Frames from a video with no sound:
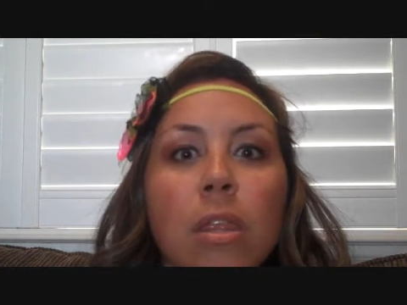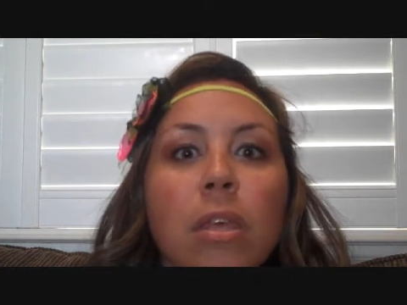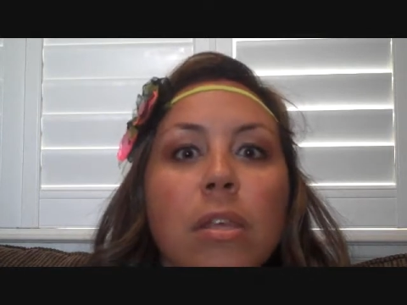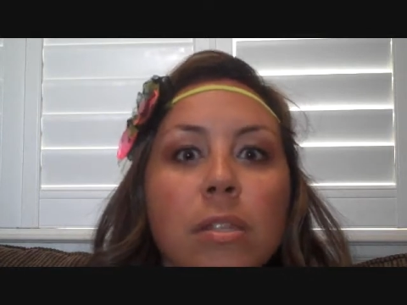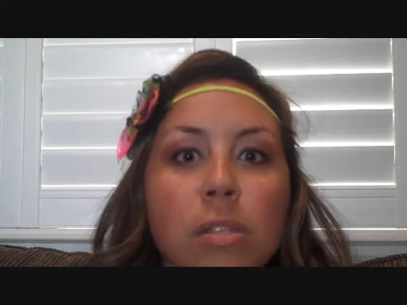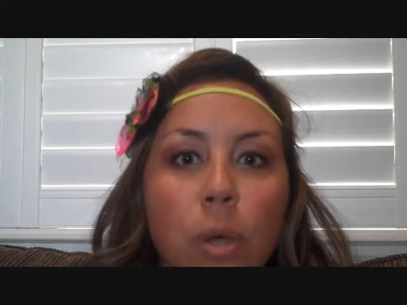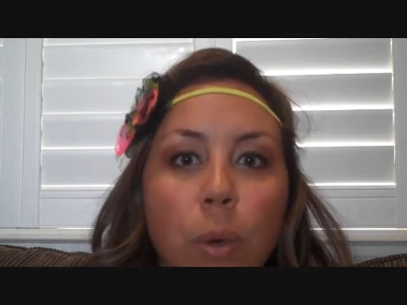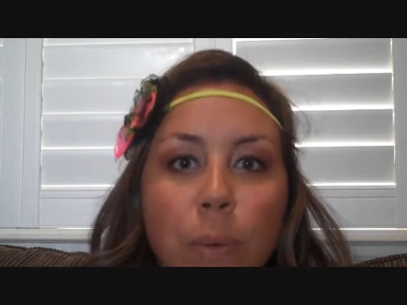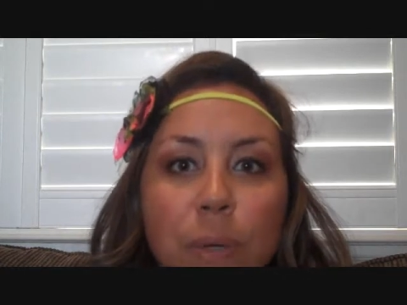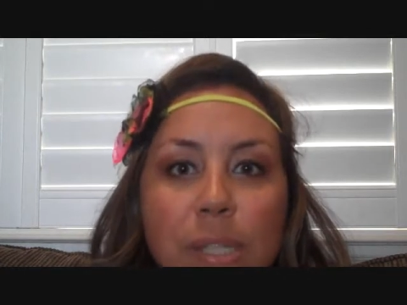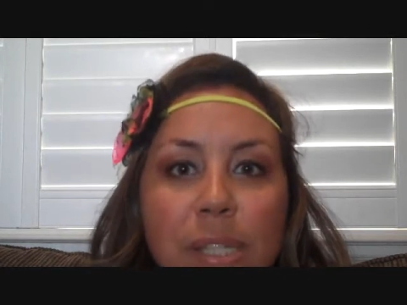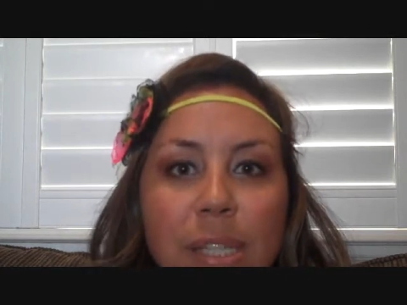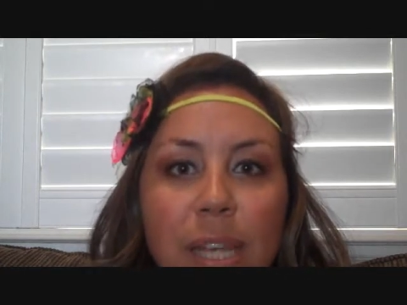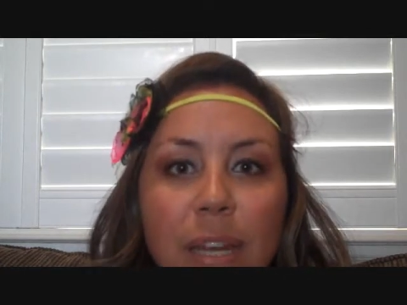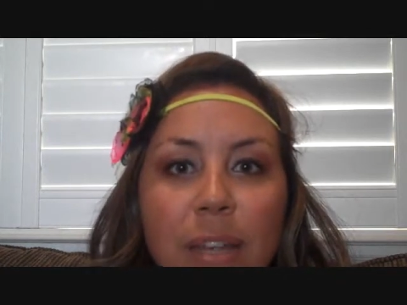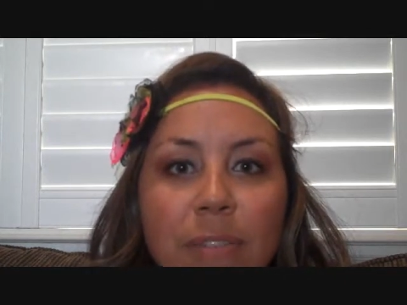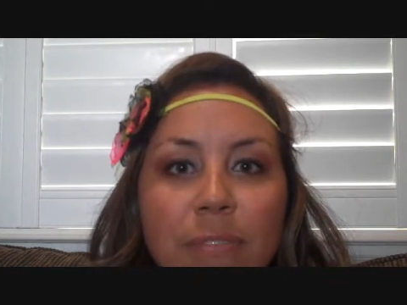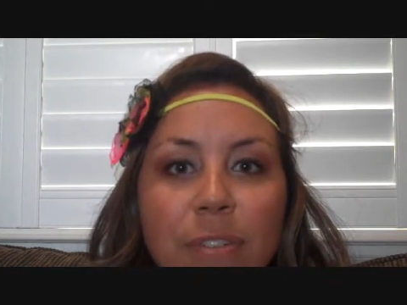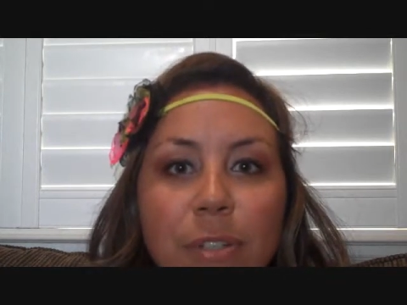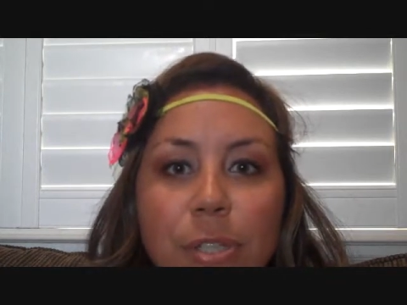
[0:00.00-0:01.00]
It's Always
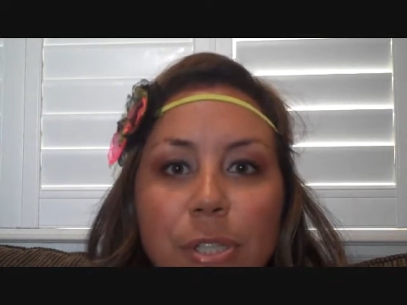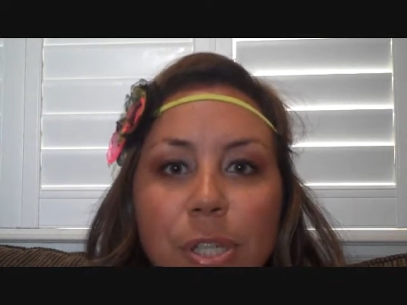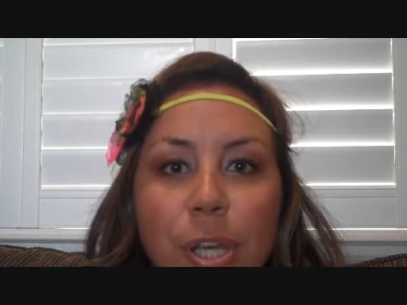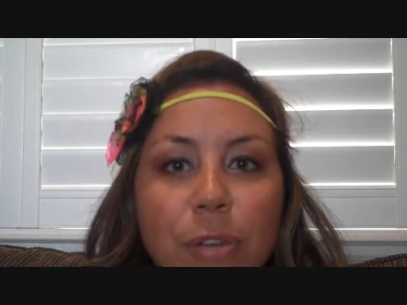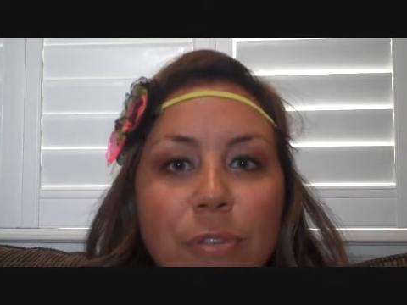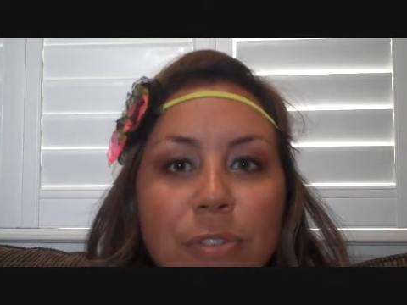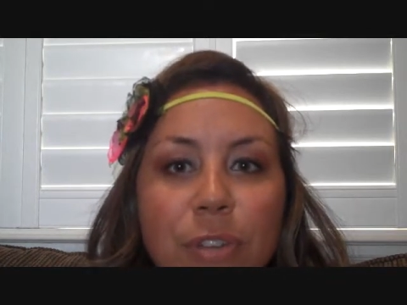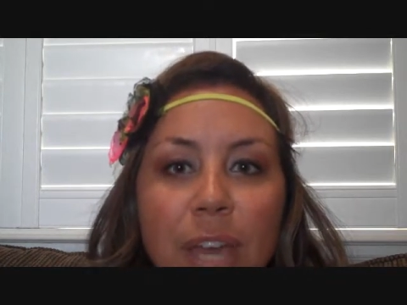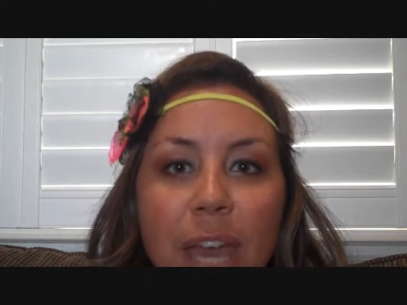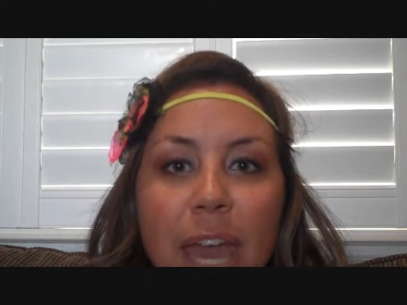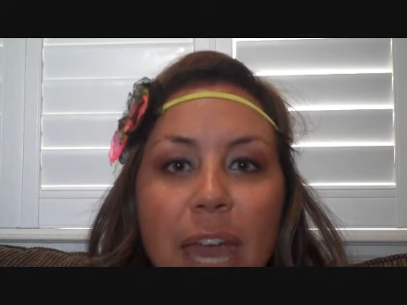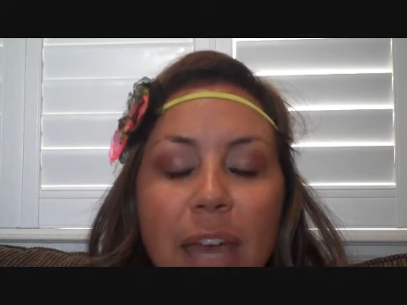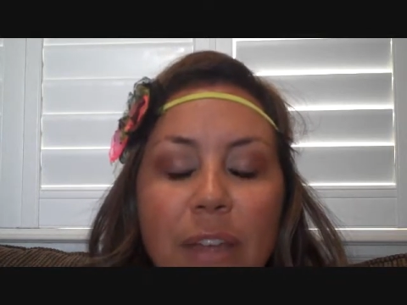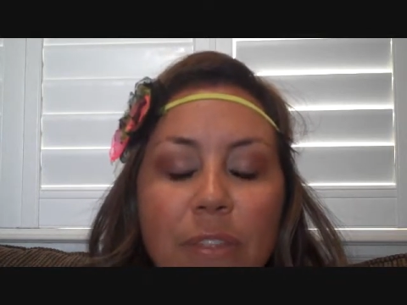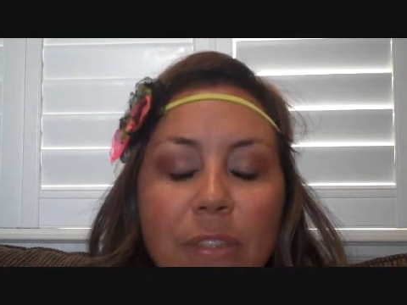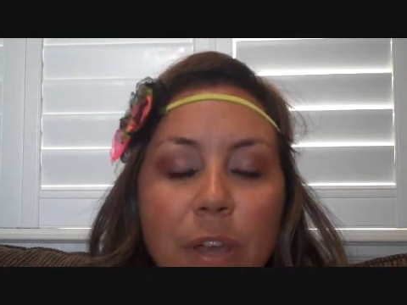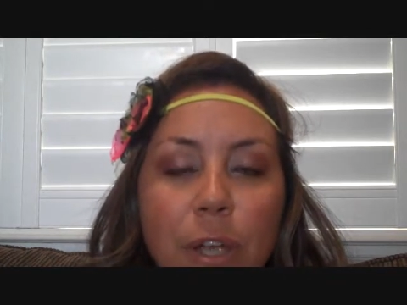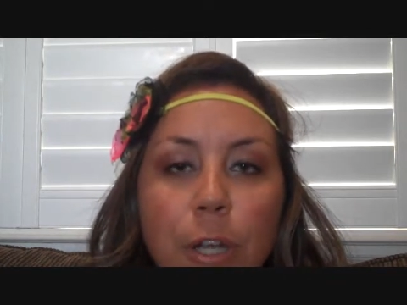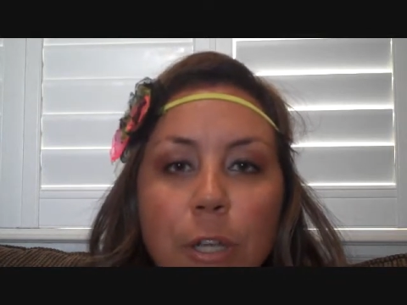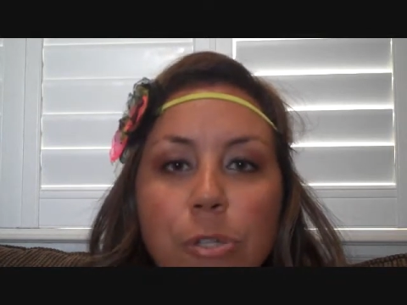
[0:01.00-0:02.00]
Sunny in Philadelphia
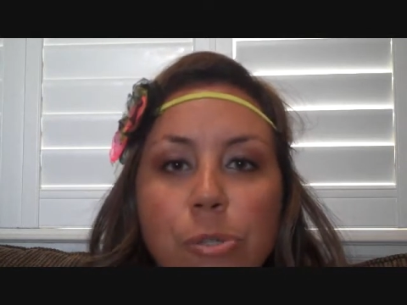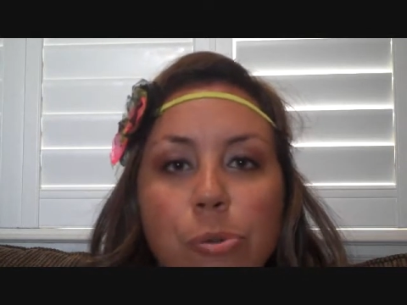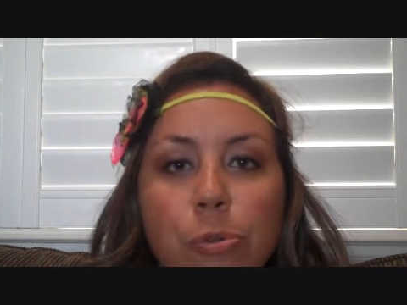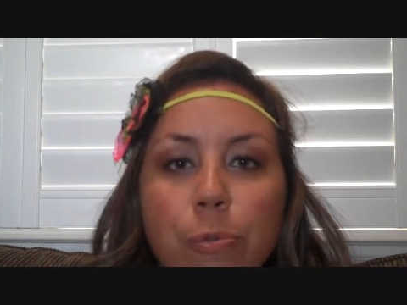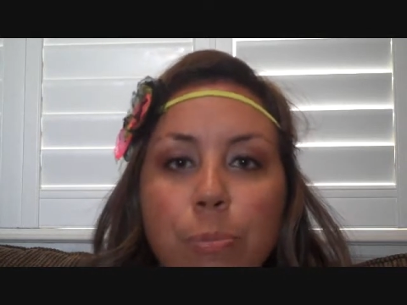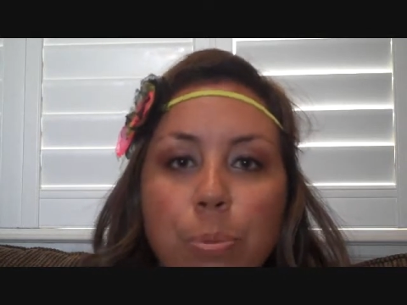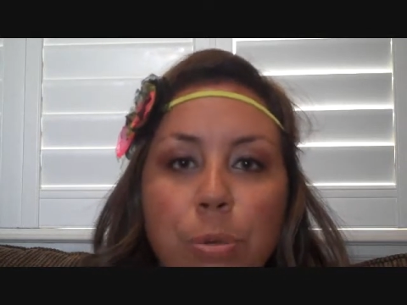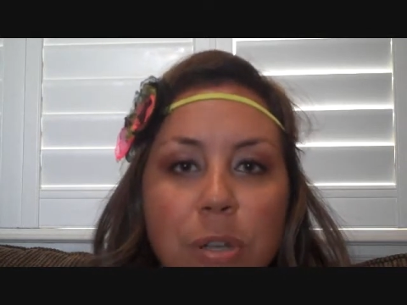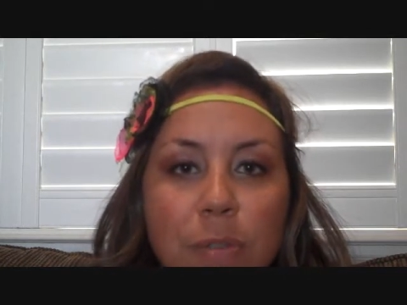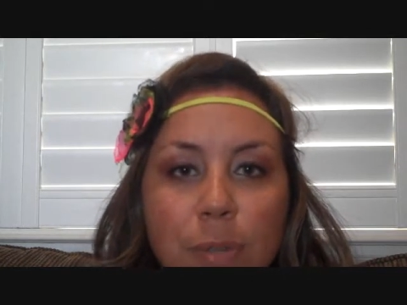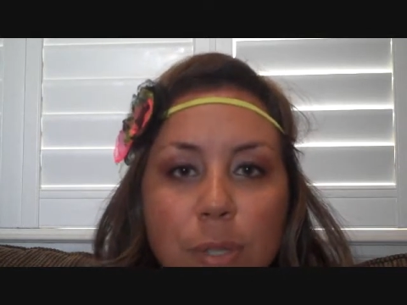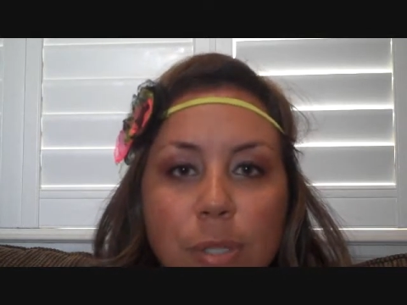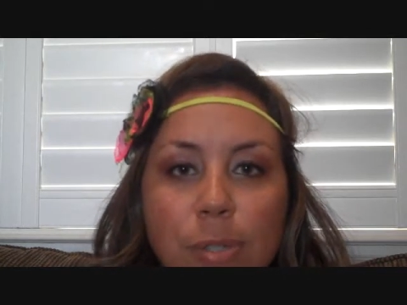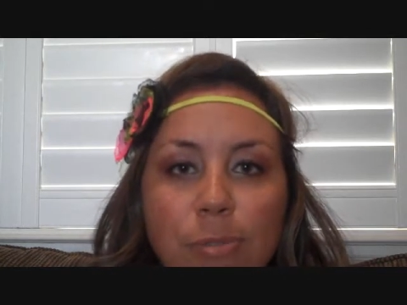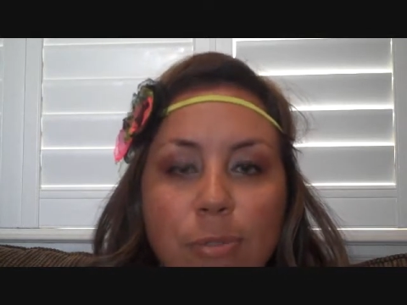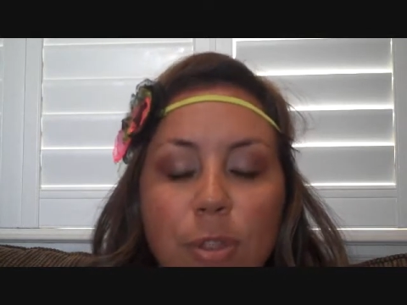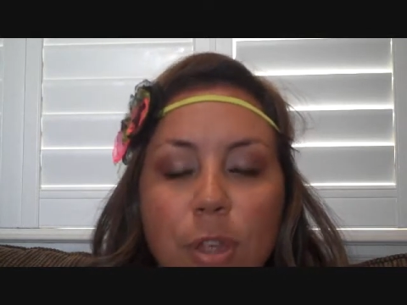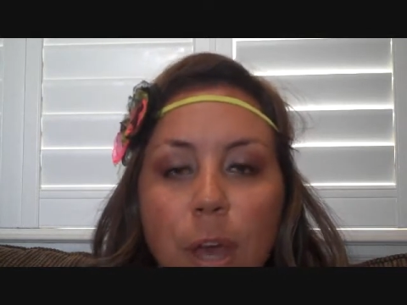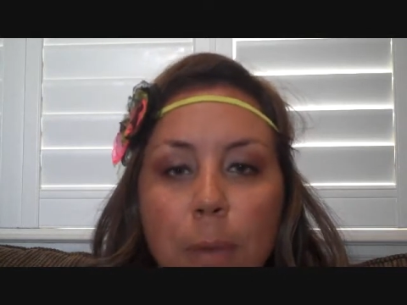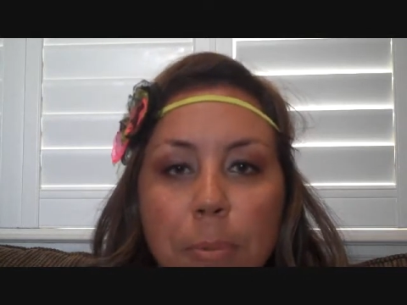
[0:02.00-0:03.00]
had their sort of previews
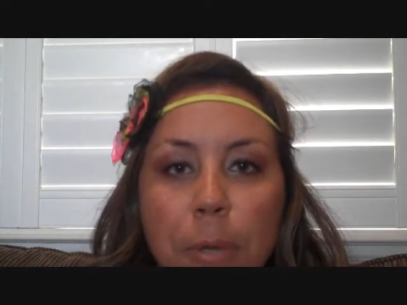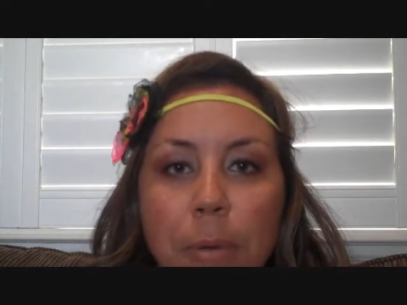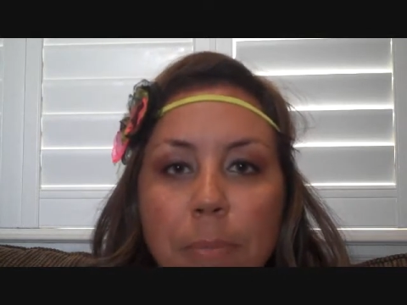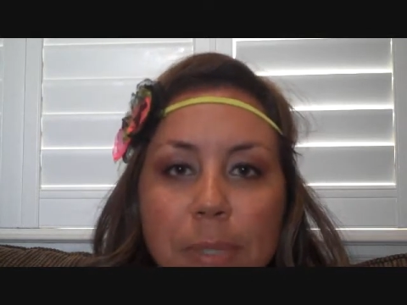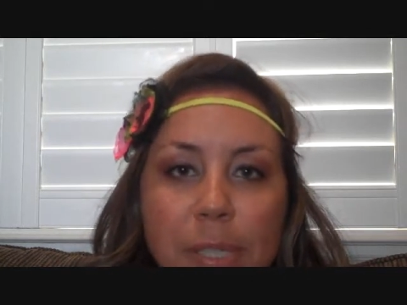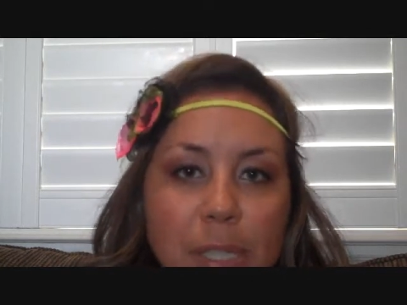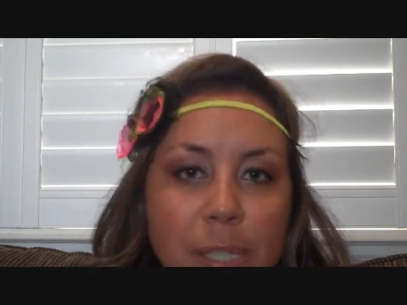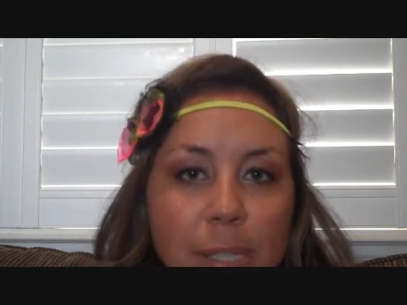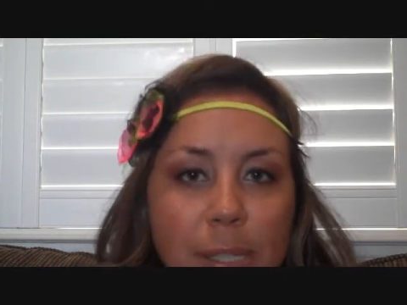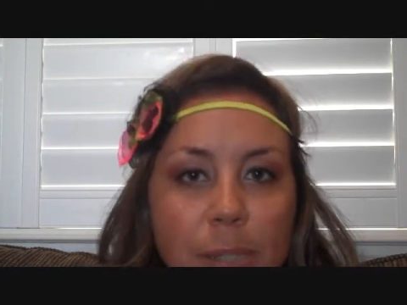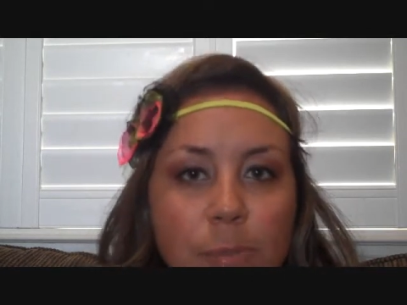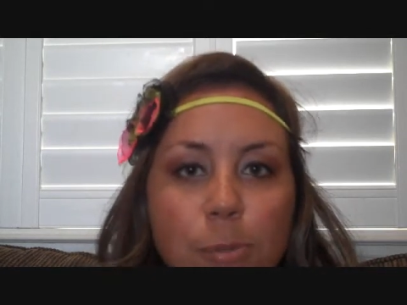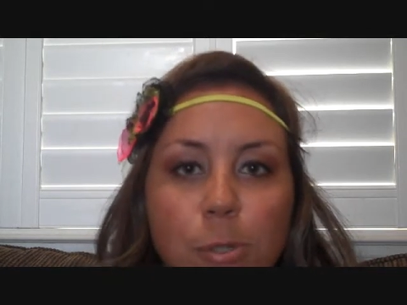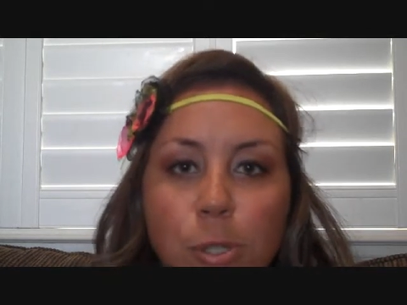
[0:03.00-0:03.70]
for the upcoming season,